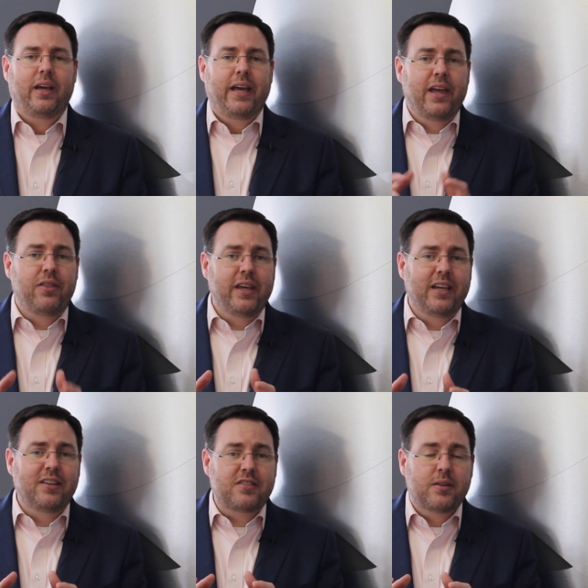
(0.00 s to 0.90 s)
In
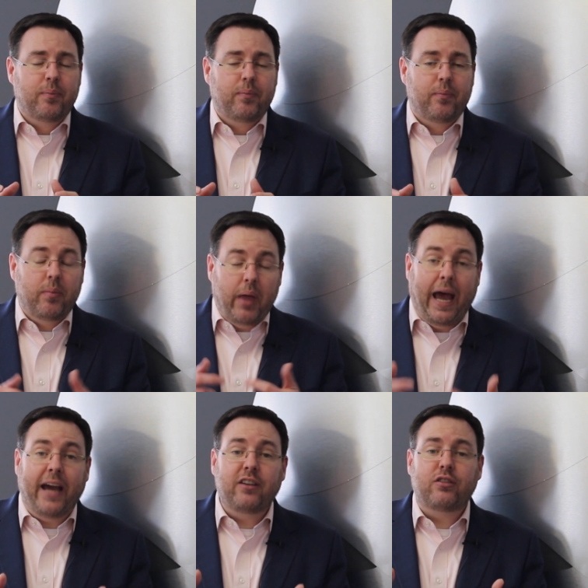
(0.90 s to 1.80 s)
these
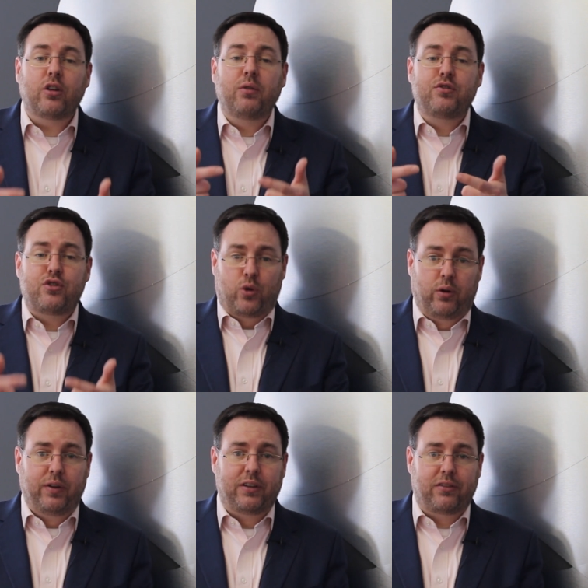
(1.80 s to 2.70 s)
acts of
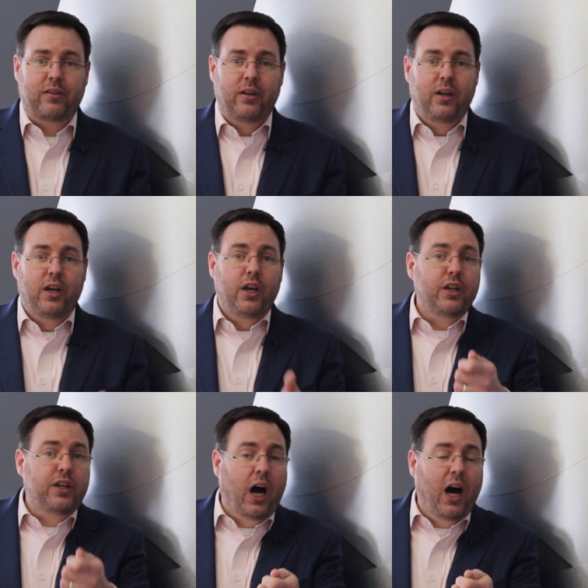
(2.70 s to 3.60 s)
service,
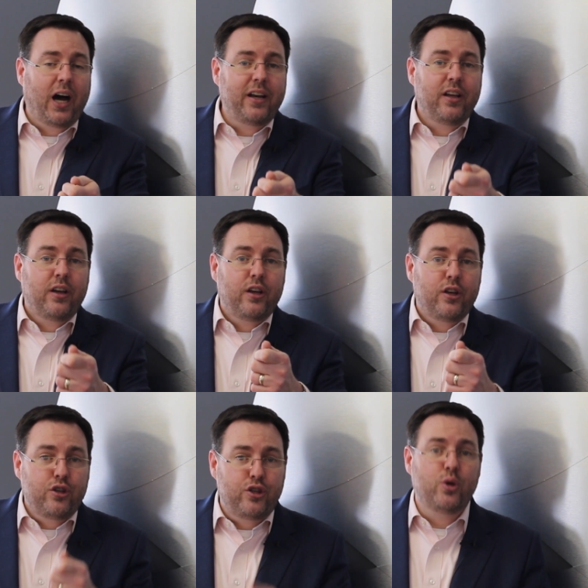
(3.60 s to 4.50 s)
God
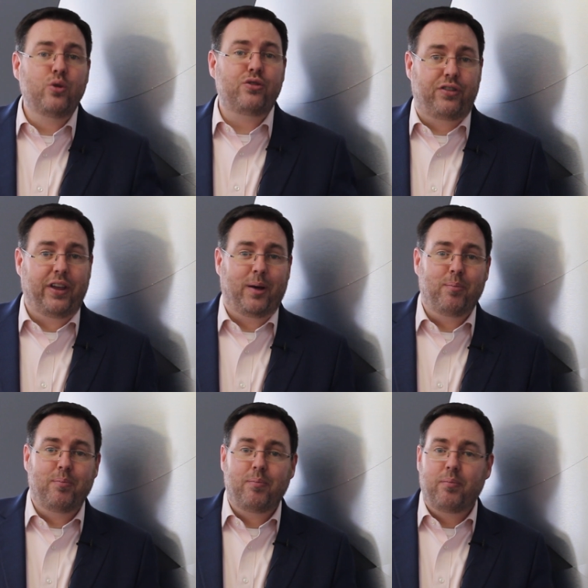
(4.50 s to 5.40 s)
used
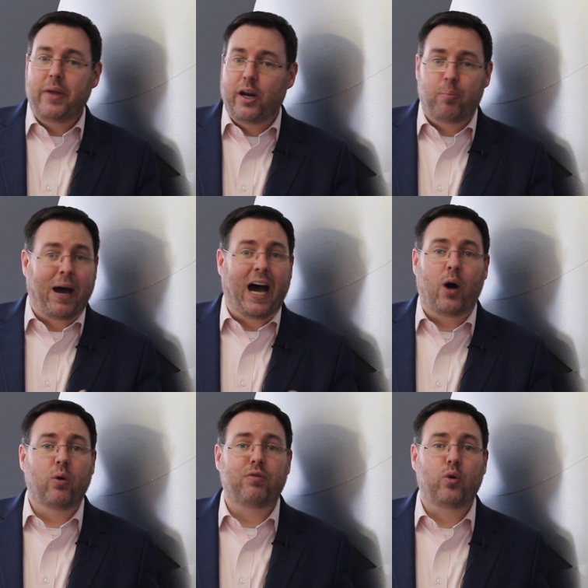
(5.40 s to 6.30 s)
them in a
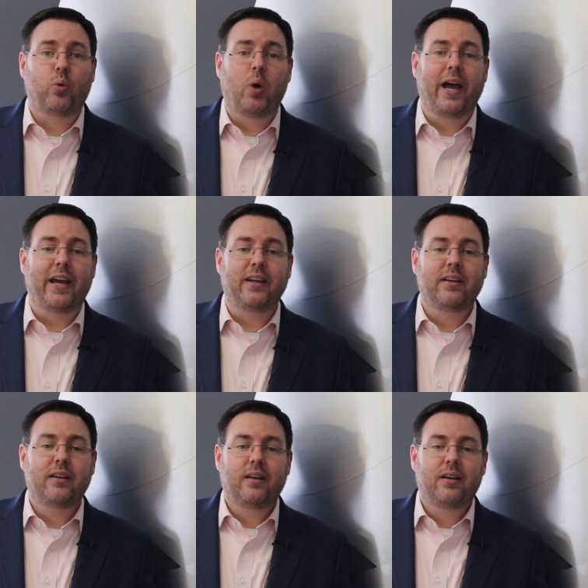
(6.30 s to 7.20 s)
powerful way,
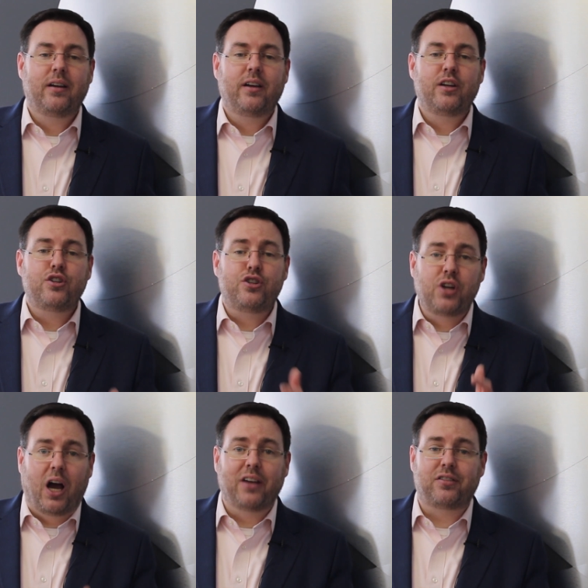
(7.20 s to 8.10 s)

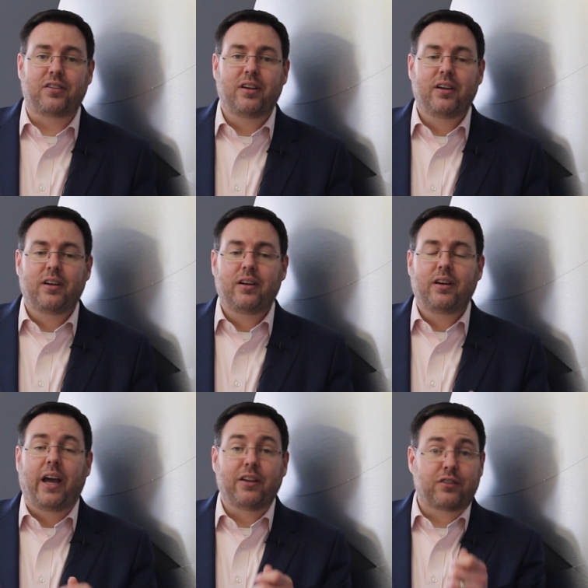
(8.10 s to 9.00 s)
just
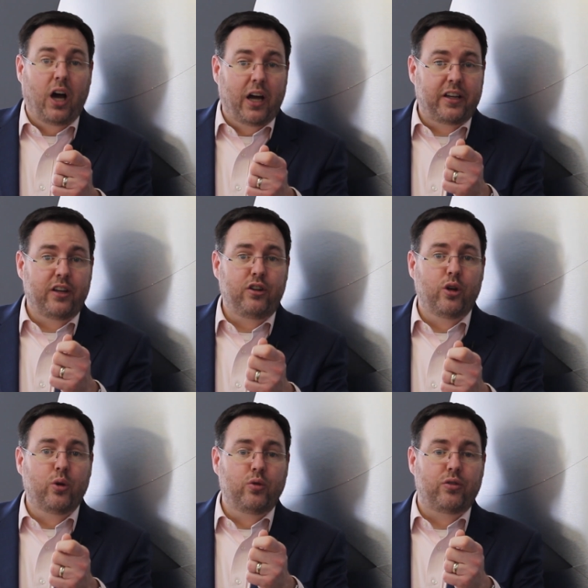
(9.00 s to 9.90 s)
as God can
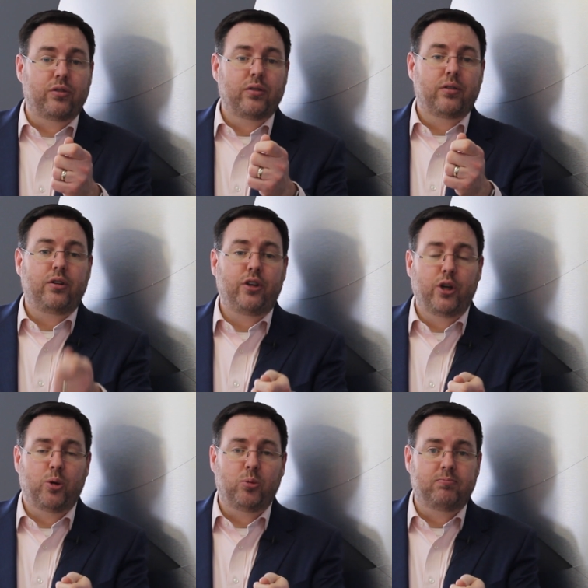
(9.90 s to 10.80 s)
use
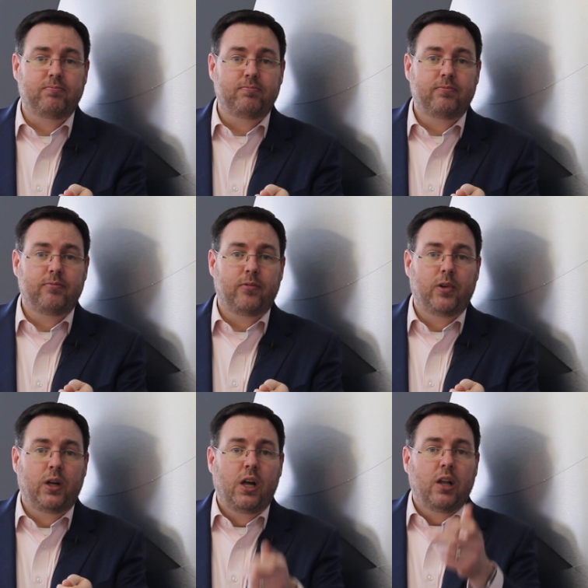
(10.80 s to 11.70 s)
you.
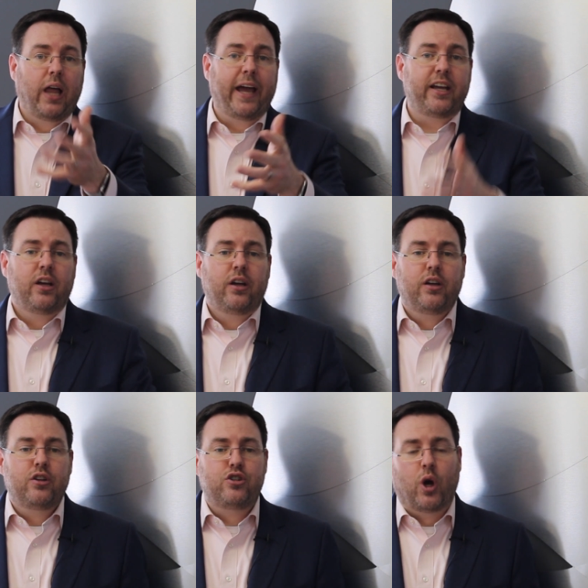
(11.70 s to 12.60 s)
Like
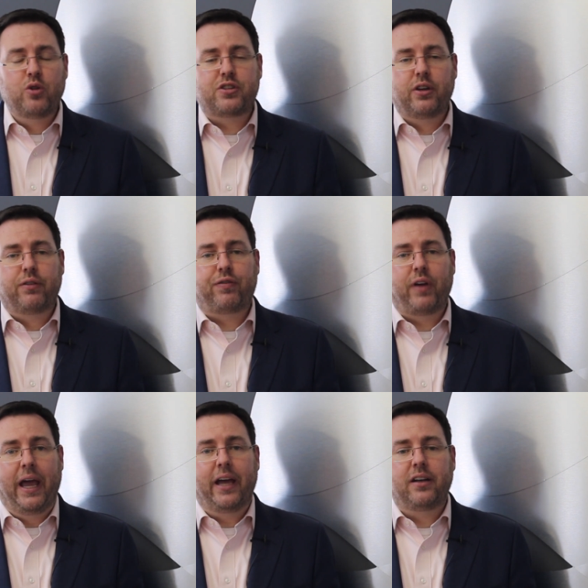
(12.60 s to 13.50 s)
Joseph
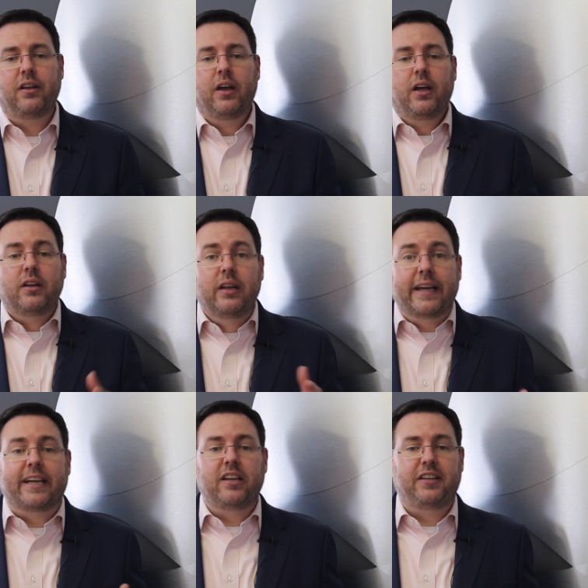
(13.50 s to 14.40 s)
and
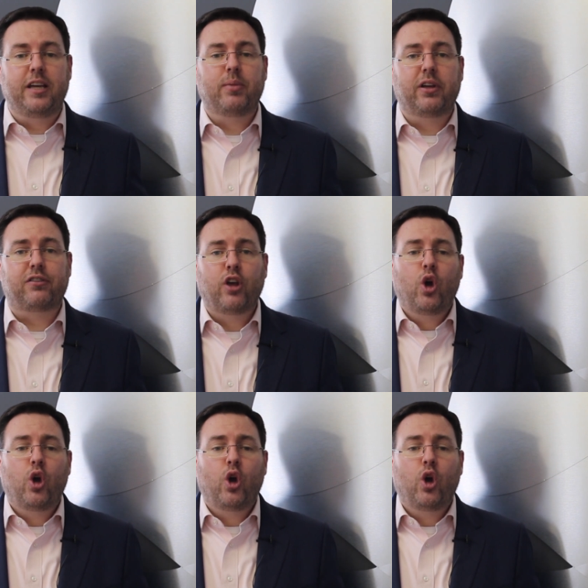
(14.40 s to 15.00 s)
Nicodemus,